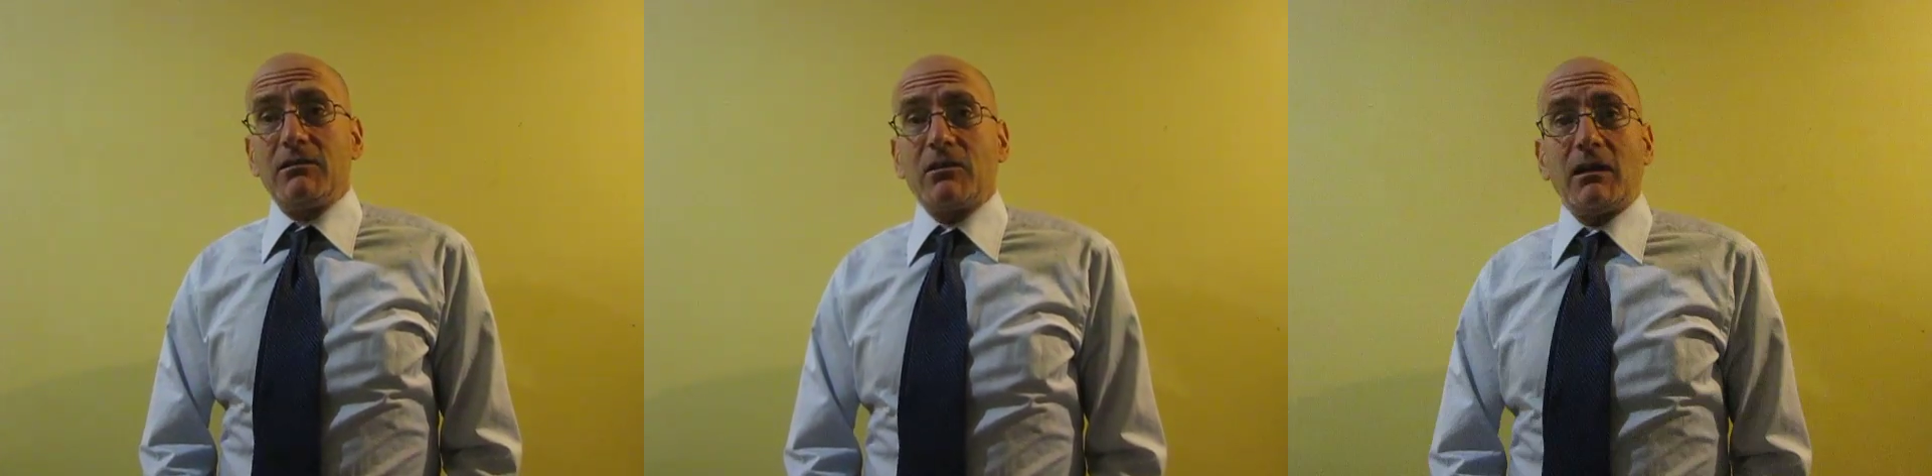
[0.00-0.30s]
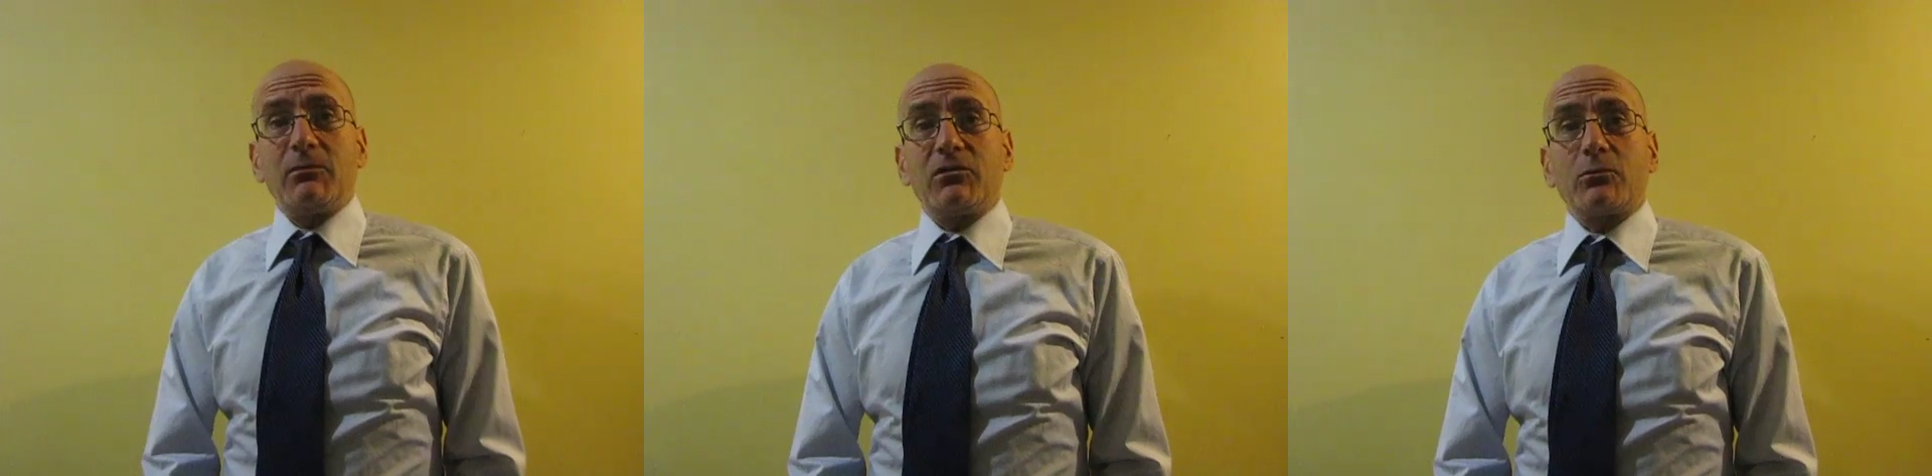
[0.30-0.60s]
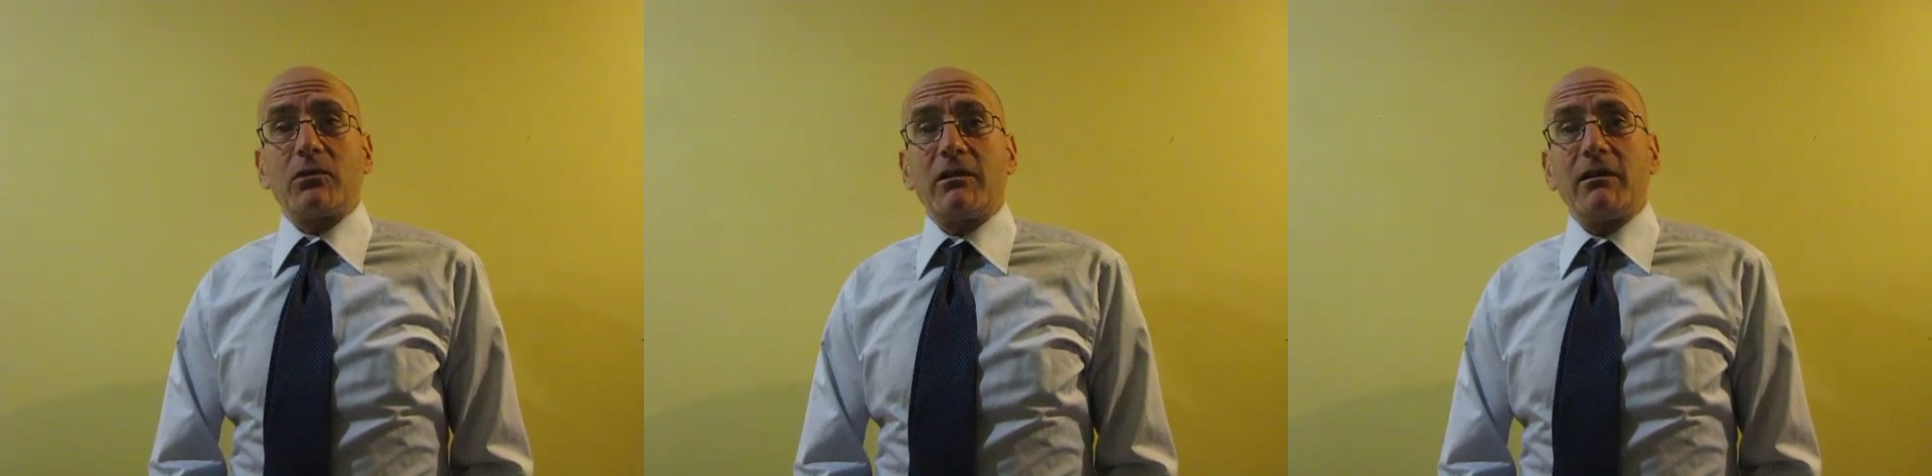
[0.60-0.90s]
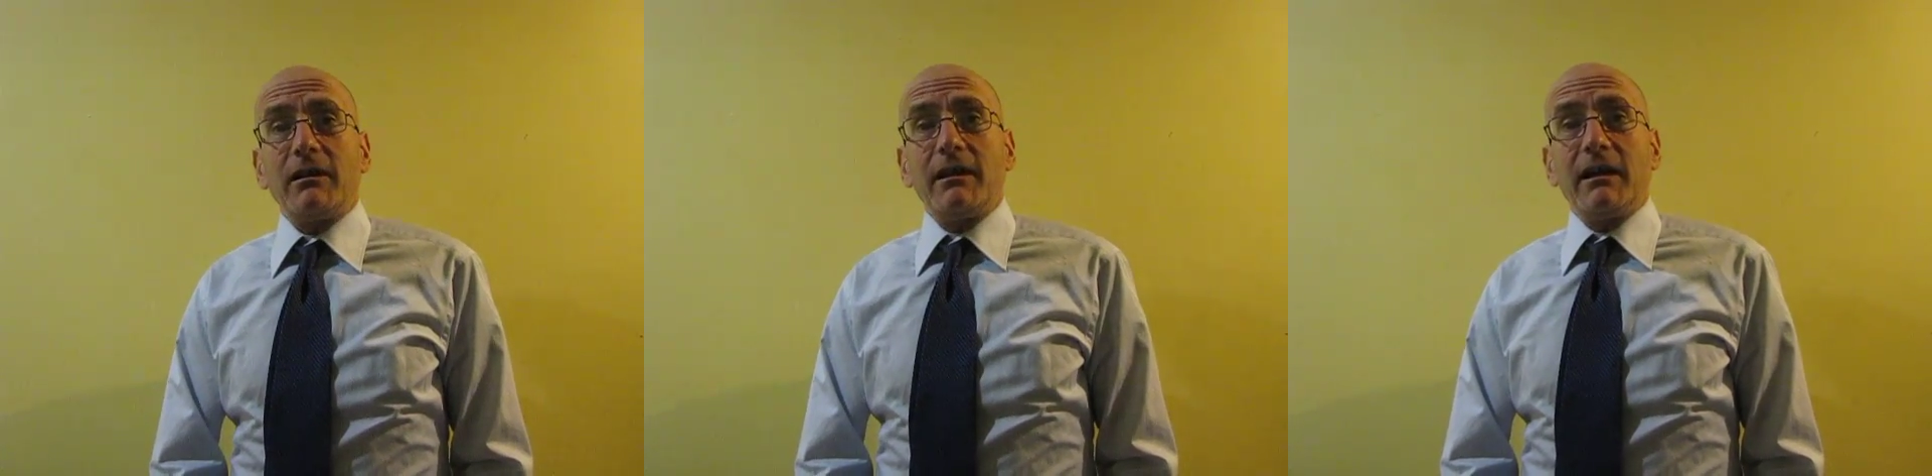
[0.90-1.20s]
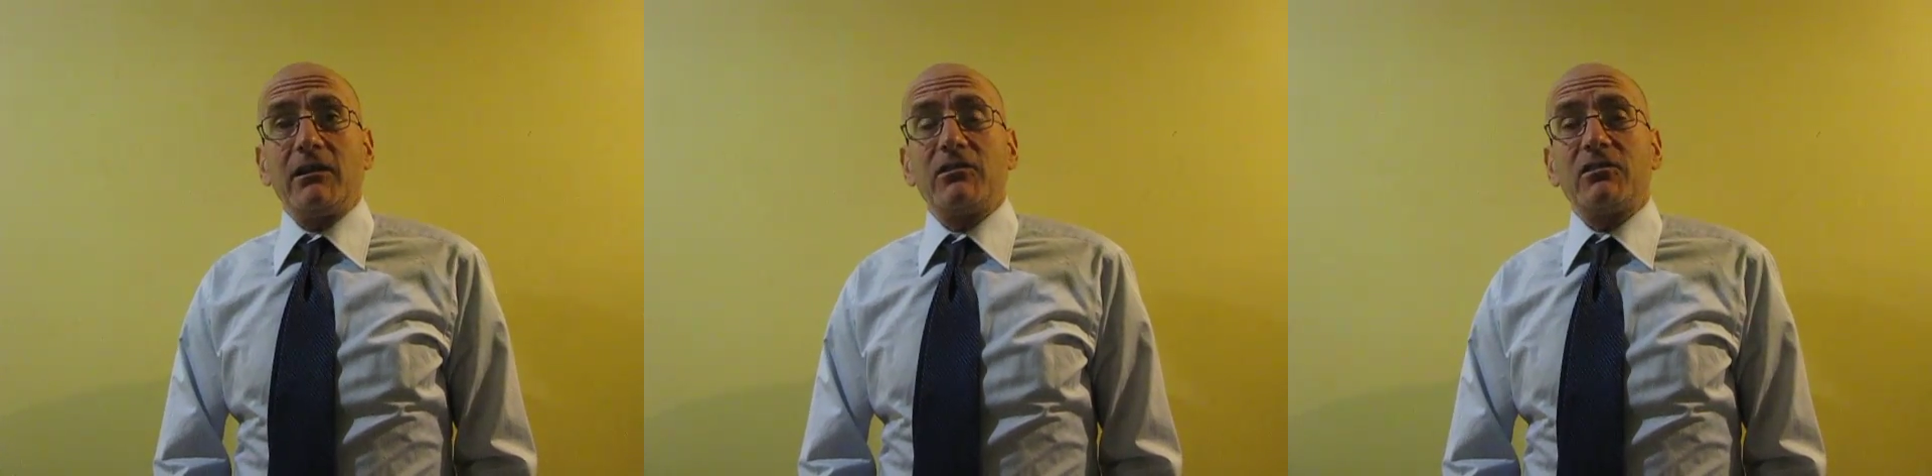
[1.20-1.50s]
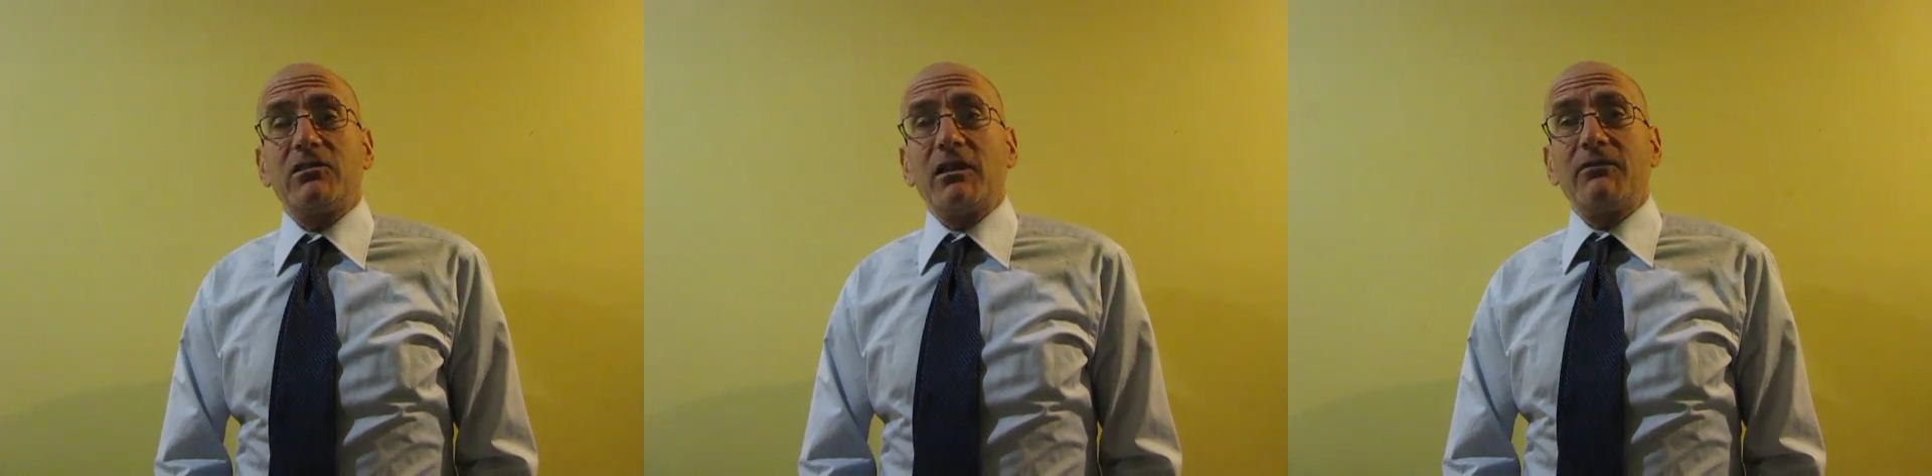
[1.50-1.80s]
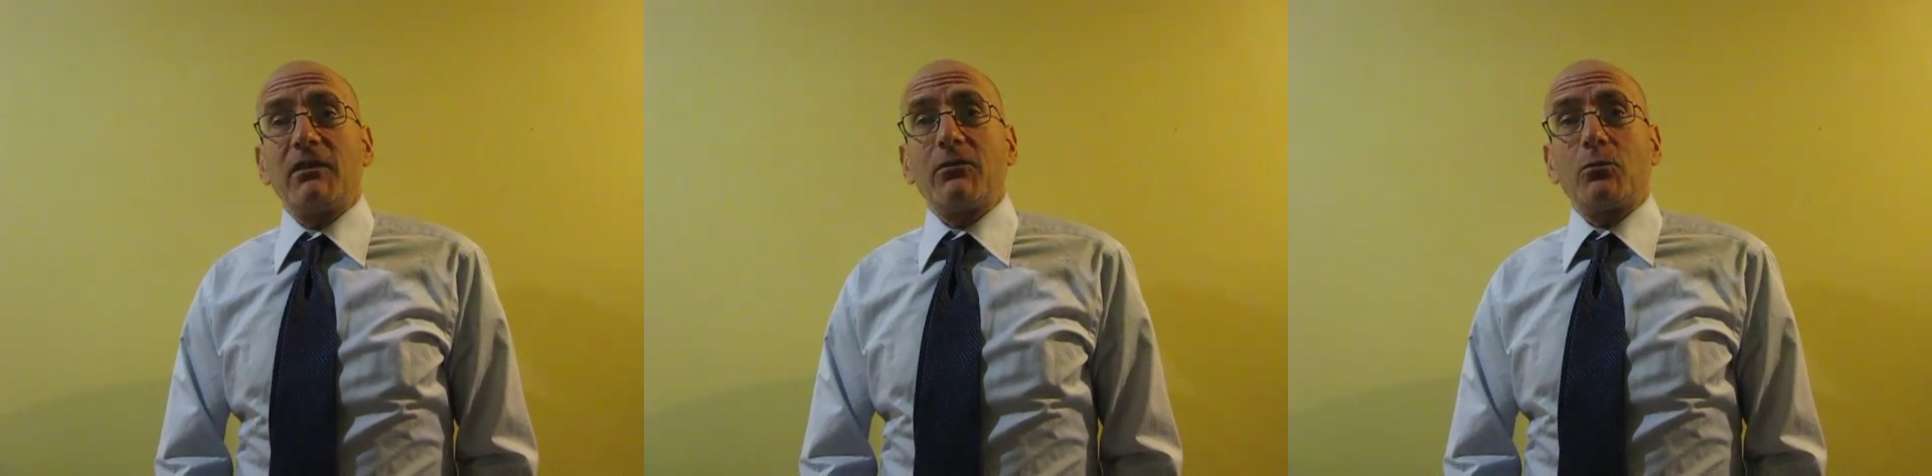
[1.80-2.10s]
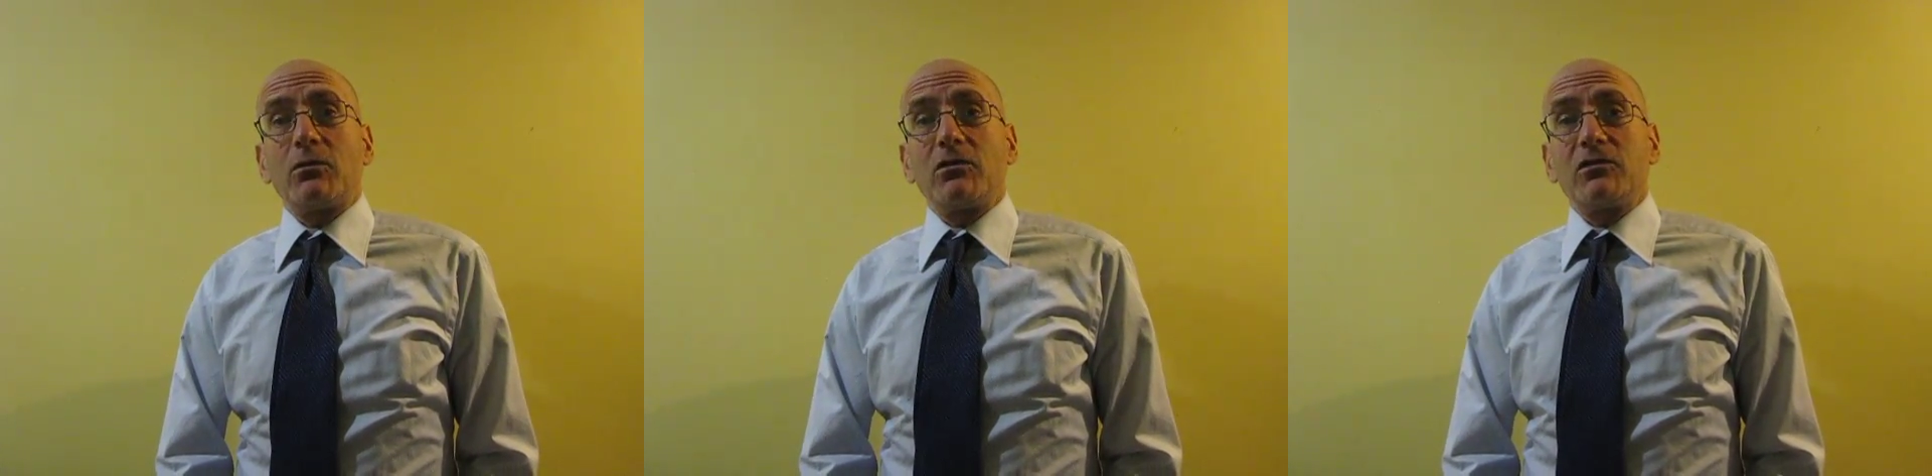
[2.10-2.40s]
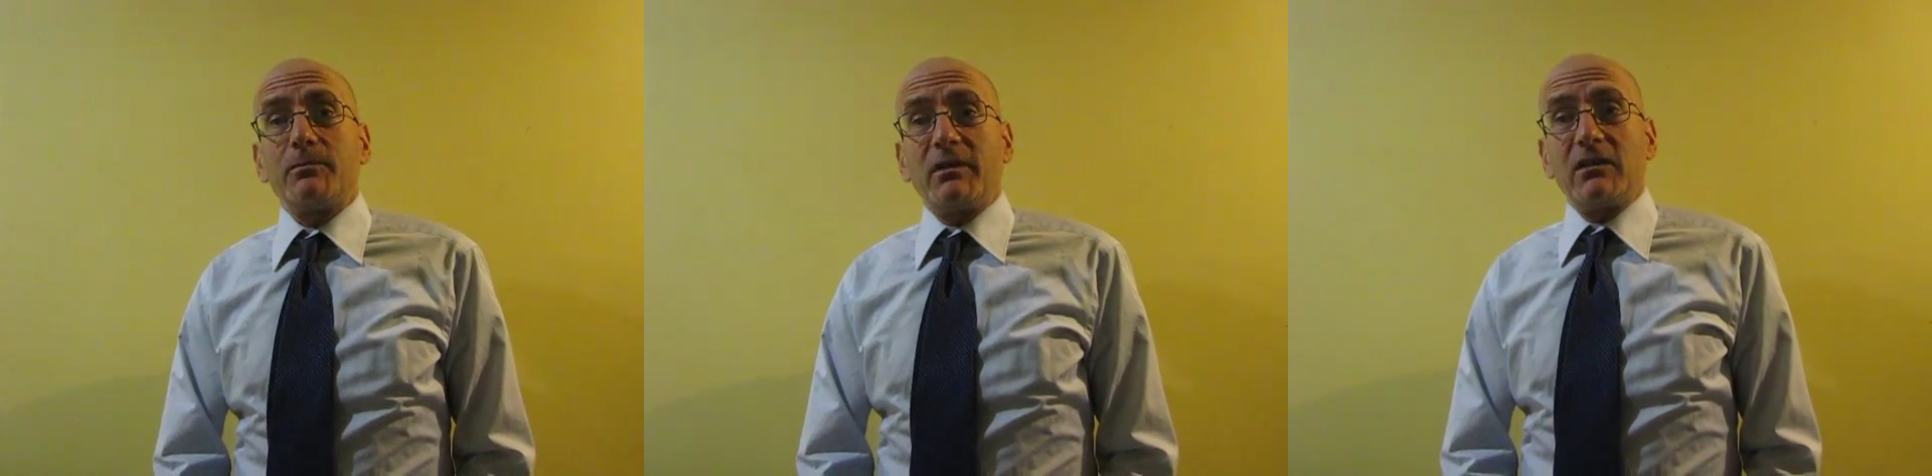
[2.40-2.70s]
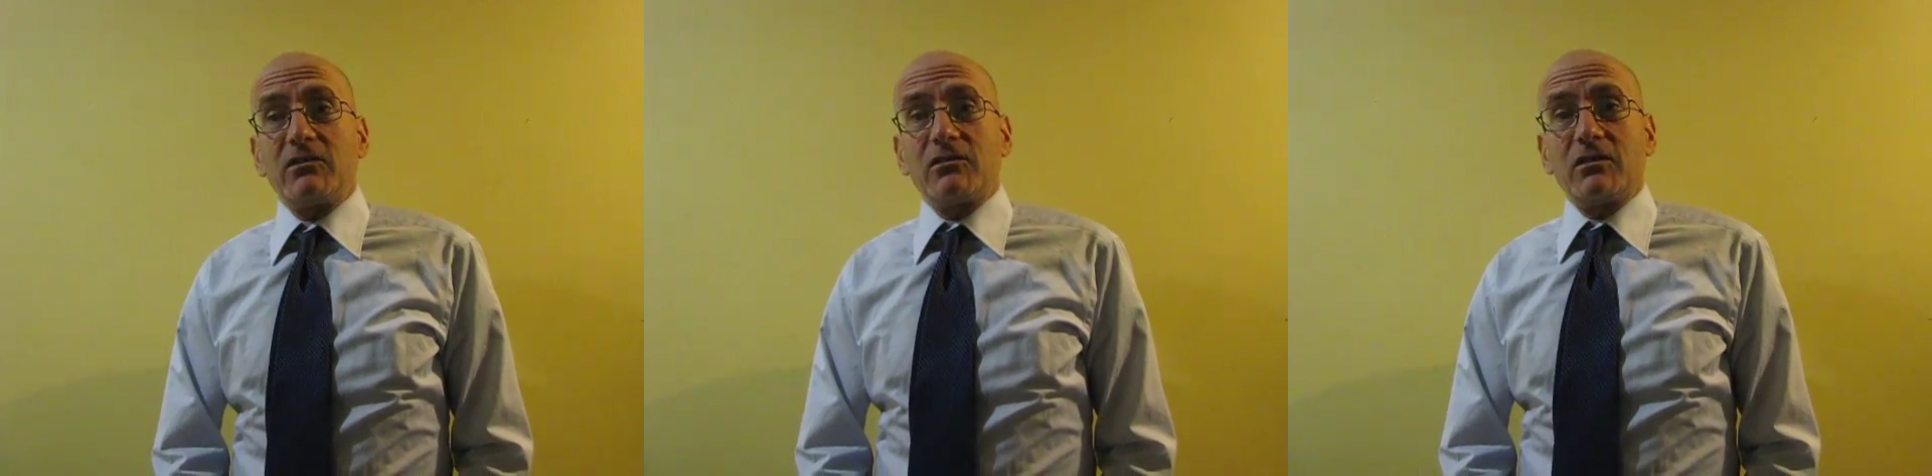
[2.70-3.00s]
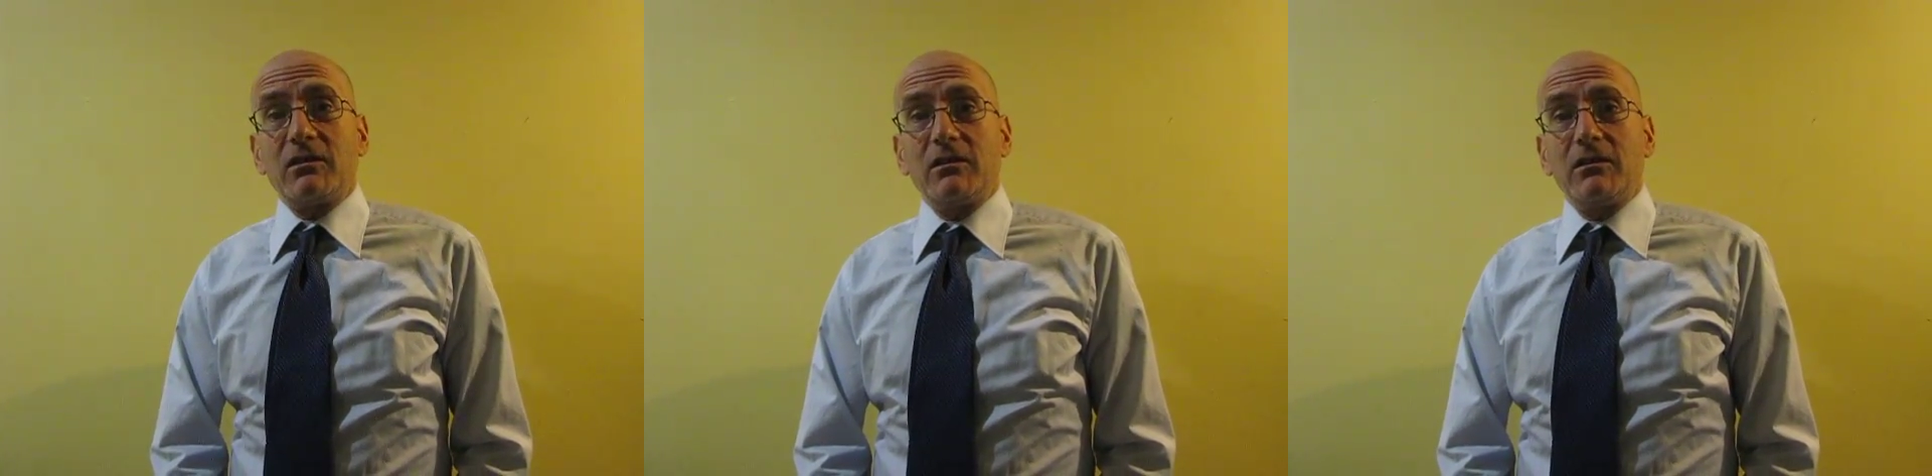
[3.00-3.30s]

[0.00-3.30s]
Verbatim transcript: Times Square has seven of the world's biggest.